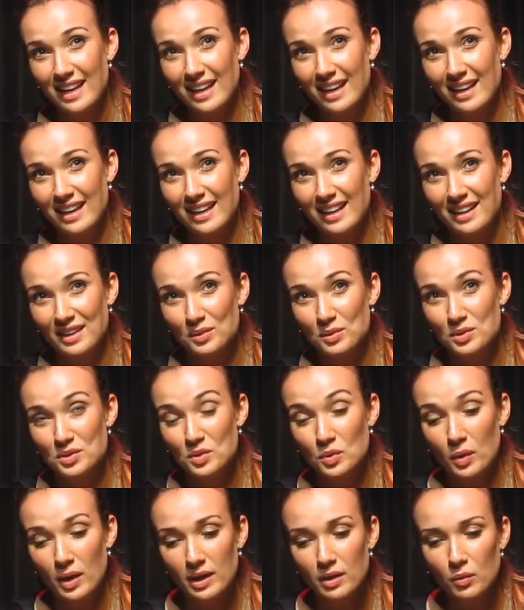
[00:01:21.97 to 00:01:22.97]
Yeah, it was
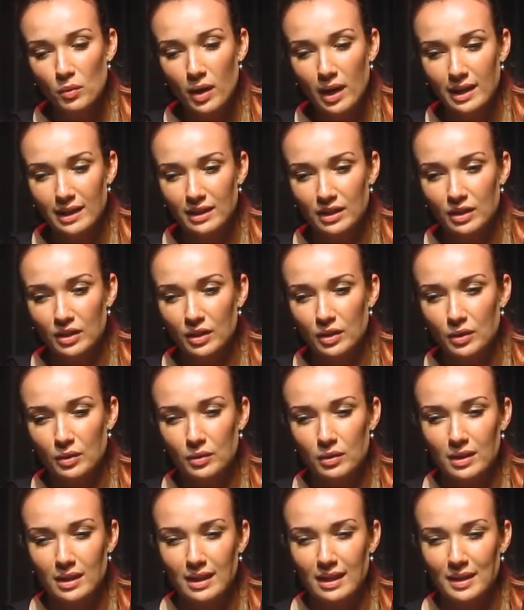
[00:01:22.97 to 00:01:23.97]
quite a while
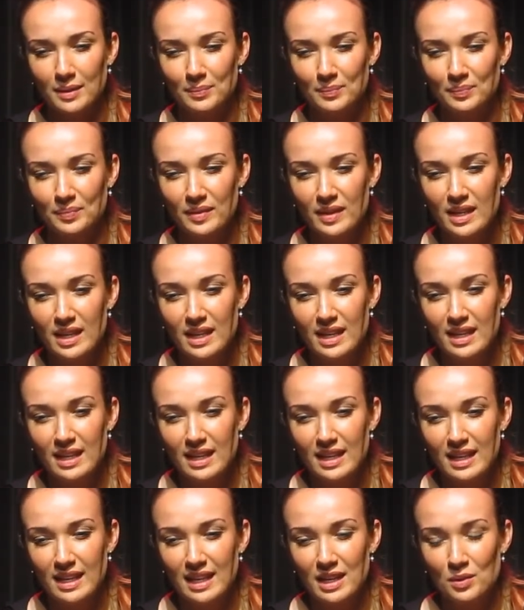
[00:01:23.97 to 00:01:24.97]
ago.
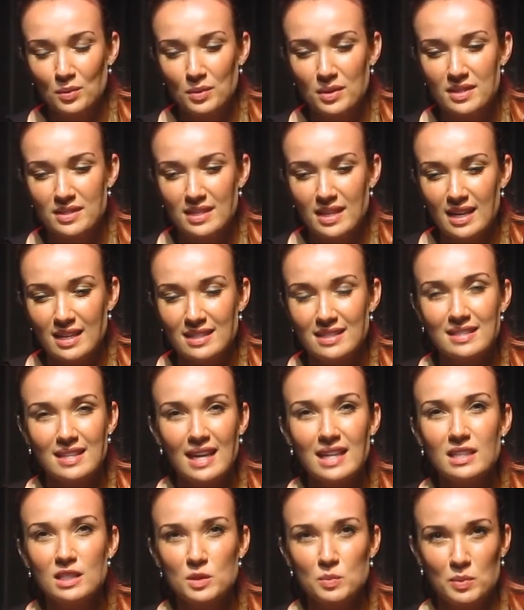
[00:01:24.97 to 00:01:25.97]
It was a
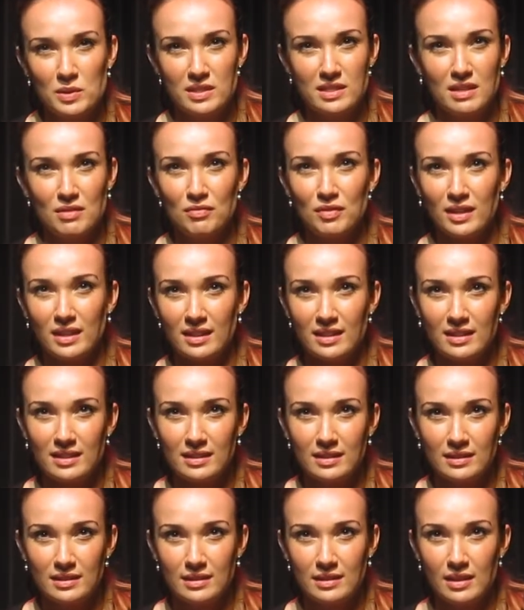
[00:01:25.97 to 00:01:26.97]
site-specific
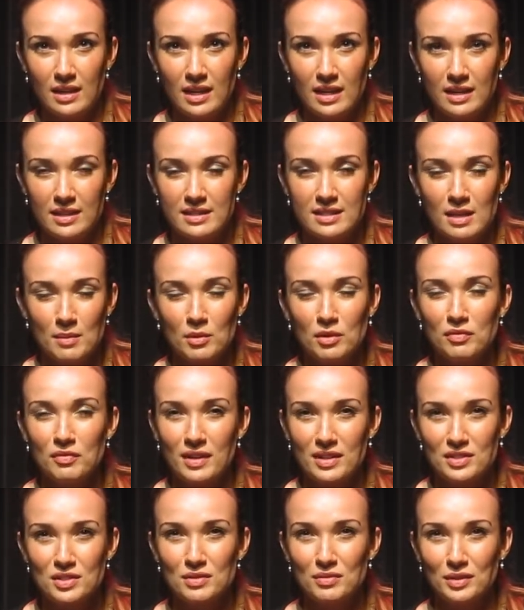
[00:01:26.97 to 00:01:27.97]
summer
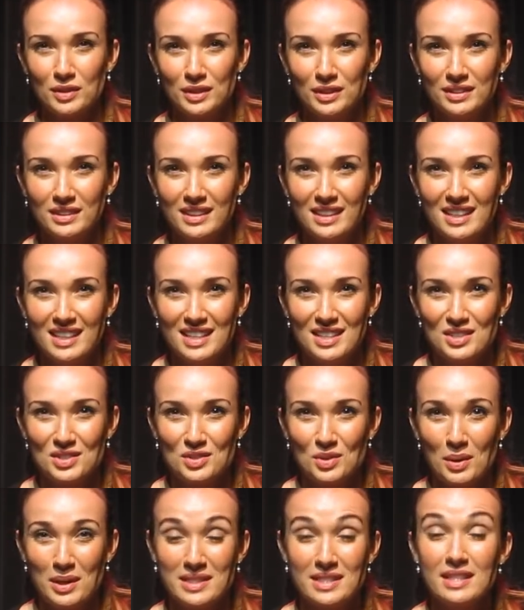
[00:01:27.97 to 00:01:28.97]
festival.
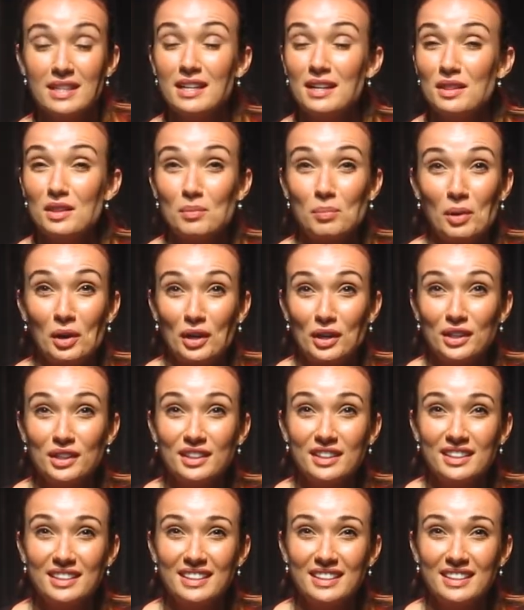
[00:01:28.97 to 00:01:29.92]
So I did it in the park.